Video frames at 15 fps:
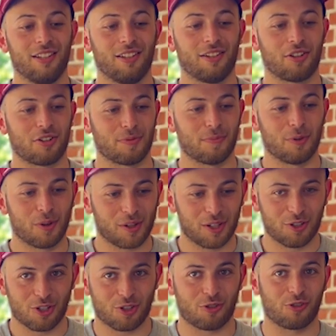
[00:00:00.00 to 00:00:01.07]
there's more than
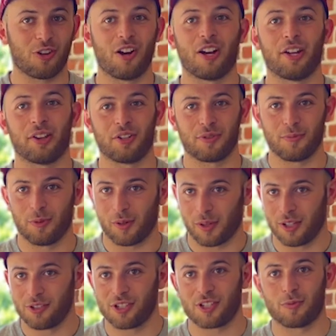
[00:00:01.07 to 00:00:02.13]
just drawing, there's more
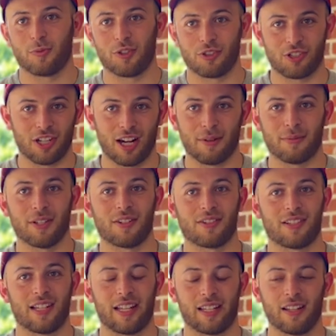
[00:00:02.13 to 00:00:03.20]
than just woodshop. There's
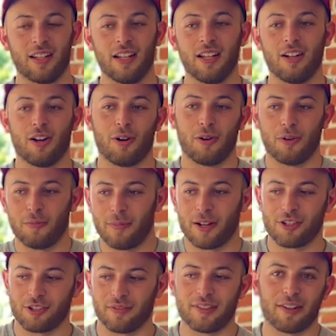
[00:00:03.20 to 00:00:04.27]
like a whole
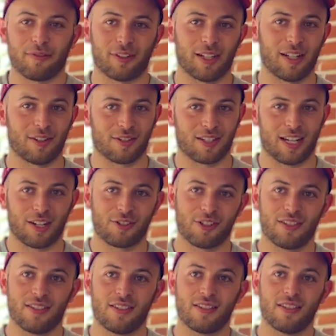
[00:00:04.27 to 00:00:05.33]
bunch of different
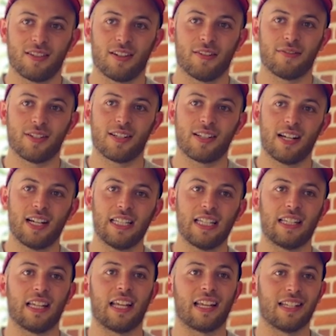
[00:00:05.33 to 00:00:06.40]
intersections of design that
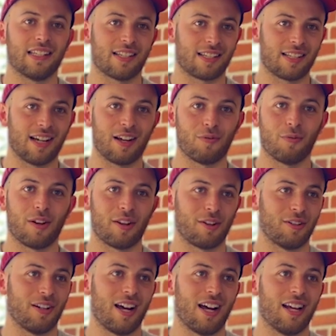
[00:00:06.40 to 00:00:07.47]
they can decide whether or
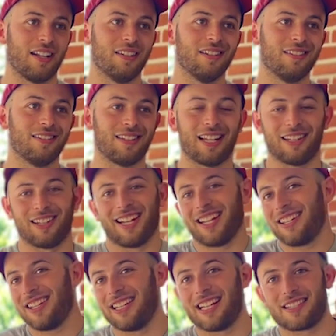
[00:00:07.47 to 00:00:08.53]
not they like,
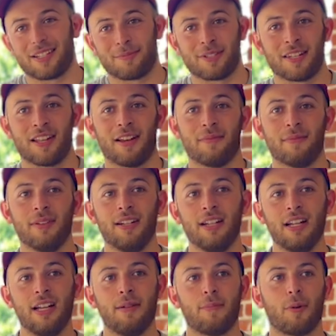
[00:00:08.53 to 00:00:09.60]
and that's up to them.
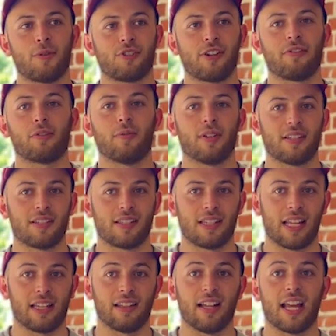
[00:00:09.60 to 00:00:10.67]
But whichever ones
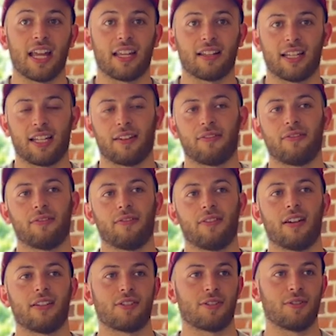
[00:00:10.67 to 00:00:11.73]
they like if
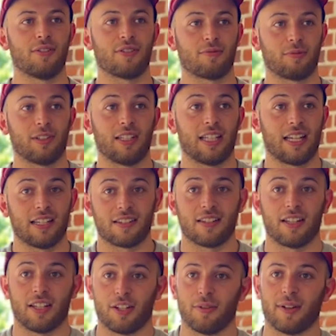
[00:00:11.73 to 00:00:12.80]
a student's really into the
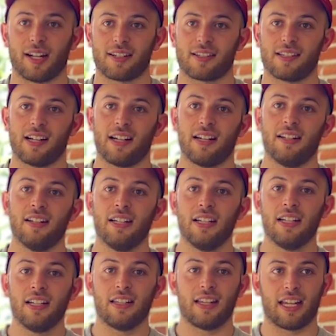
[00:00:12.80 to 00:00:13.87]
UX side,
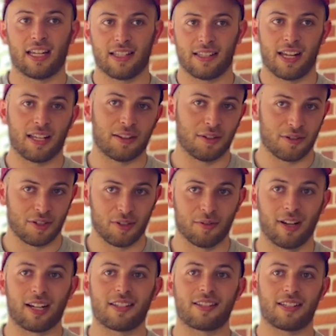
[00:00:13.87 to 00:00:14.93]
they can take those
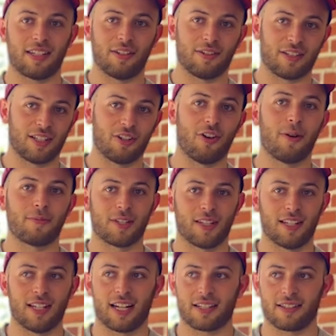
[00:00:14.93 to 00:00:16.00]
UX skills and go up to the
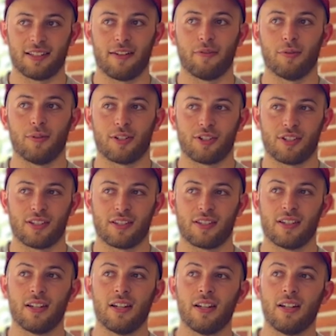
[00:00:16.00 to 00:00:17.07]
next level, which is,
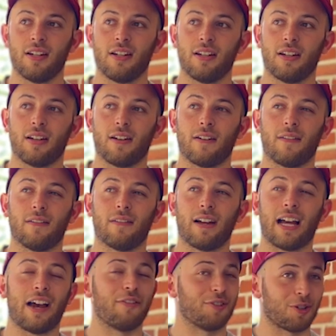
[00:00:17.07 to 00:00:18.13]
I
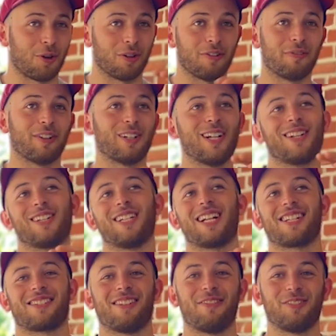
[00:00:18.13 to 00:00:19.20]
haven't totally figured out the
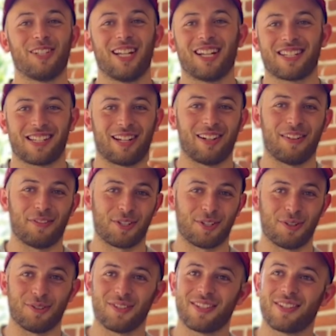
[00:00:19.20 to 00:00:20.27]
next level yet because I don't have the
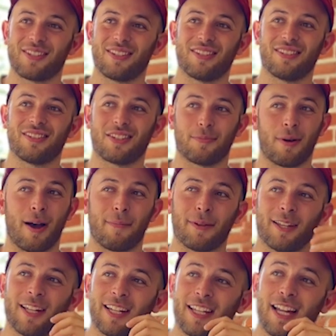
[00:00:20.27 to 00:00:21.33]
students to
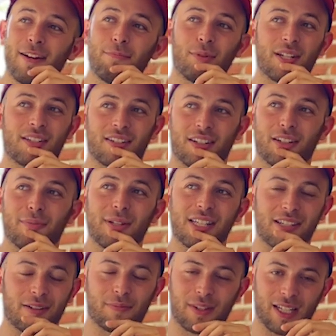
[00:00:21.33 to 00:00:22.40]
populate it yet, but it's going to be
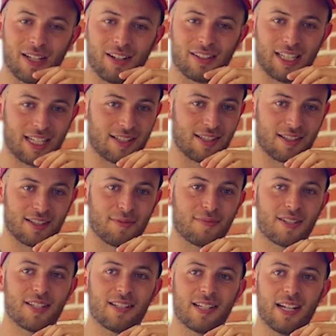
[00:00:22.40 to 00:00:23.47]
something on like systems
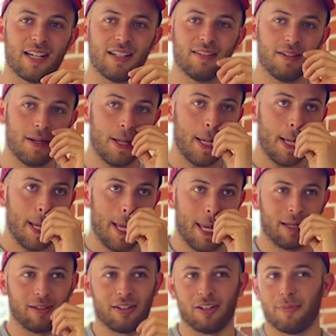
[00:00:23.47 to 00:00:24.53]
design and
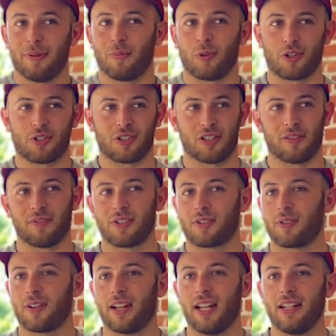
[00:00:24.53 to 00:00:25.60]
a little bit more service
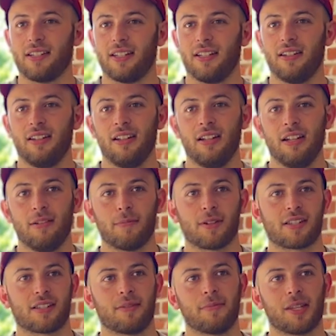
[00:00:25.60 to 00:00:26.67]
oriented, but
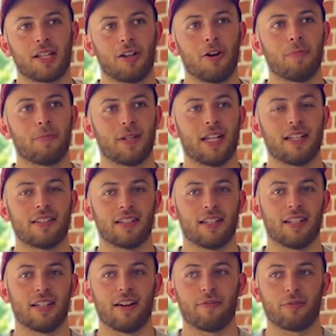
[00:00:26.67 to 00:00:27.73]
something open-ended
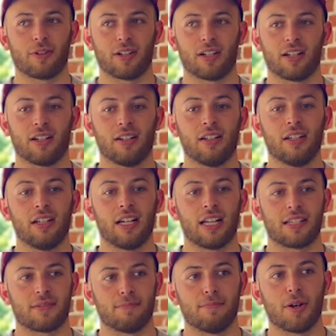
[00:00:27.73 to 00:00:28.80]
enough where
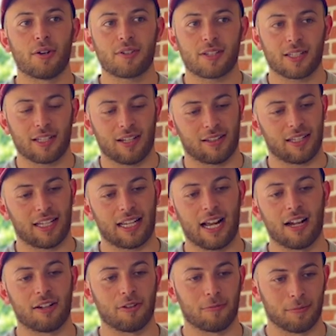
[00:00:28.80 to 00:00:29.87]
it's mostly on like how
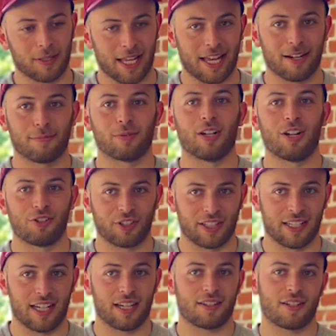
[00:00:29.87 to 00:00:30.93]
do you plan a project
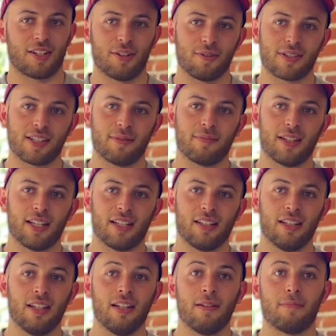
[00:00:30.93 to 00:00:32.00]
and execute something
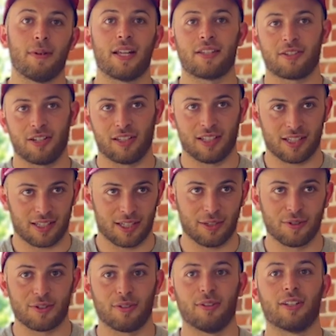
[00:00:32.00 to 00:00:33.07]
based on the
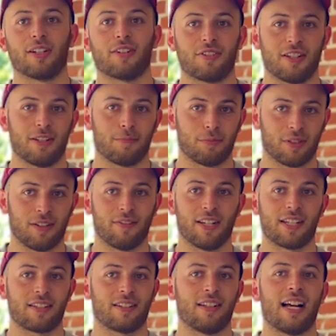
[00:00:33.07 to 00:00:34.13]
skills you learned in the
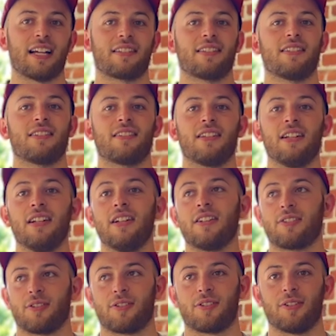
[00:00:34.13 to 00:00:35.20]
previous classes.
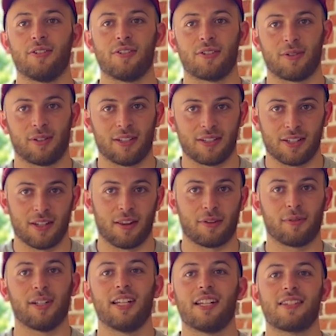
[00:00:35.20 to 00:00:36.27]
So students who are into the
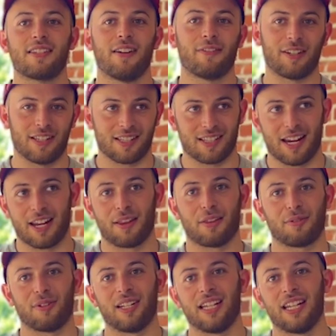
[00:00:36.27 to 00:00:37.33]
3D stuff can stay in
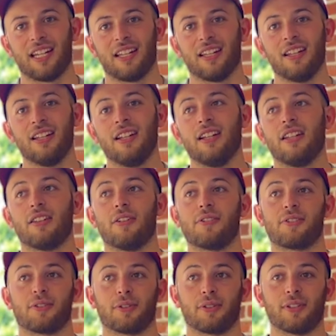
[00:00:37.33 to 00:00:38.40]
3D.
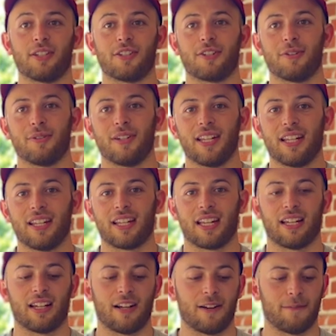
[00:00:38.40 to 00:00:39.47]
Those who are in 2D
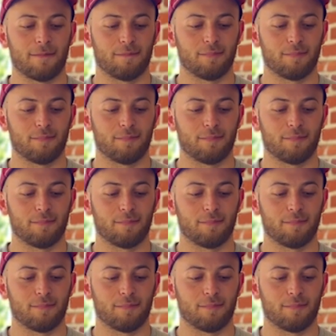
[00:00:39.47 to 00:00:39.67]
can